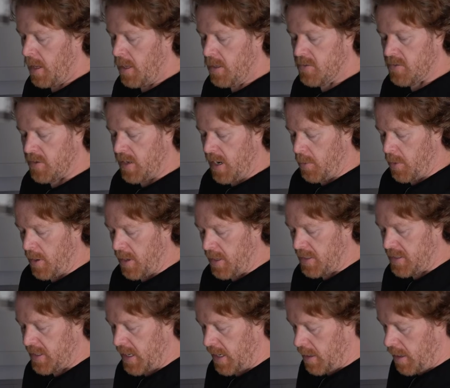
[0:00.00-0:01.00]
So now we're going to
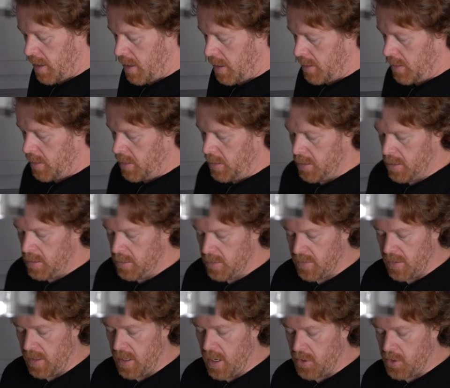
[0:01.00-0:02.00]
take our
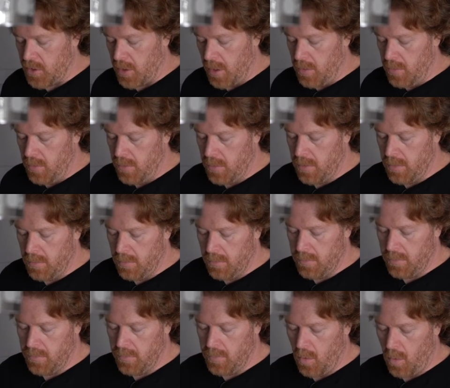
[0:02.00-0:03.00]
cilantro
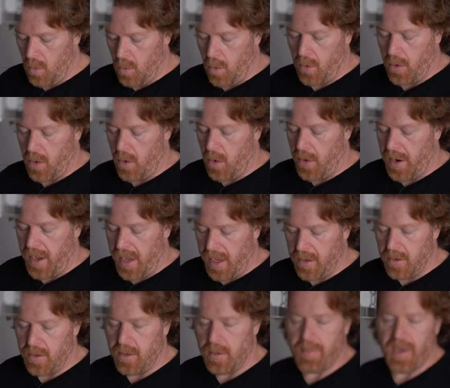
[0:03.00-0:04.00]
or
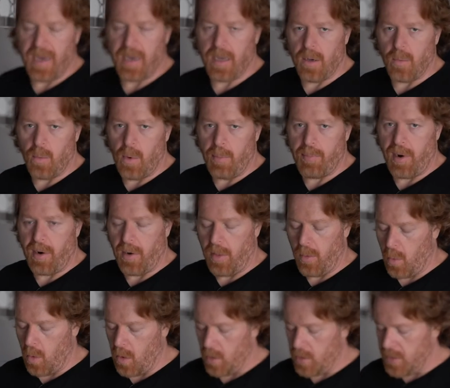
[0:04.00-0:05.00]
coriander, depending on what part of the
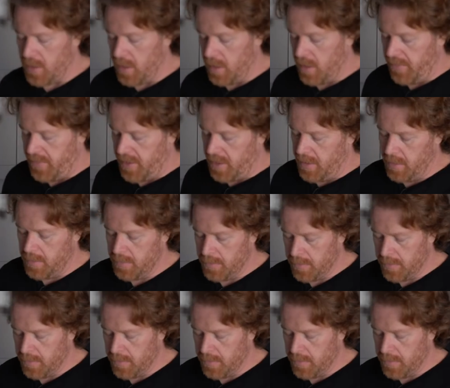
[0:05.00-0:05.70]
world you live in.